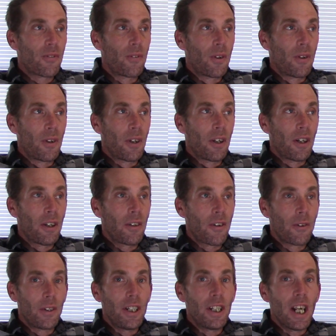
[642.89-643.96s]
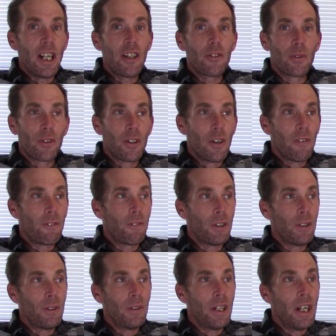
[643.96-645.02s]
for 3 days with no
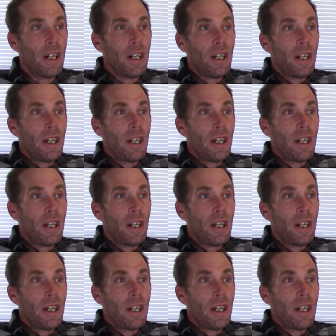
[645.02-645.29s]
food.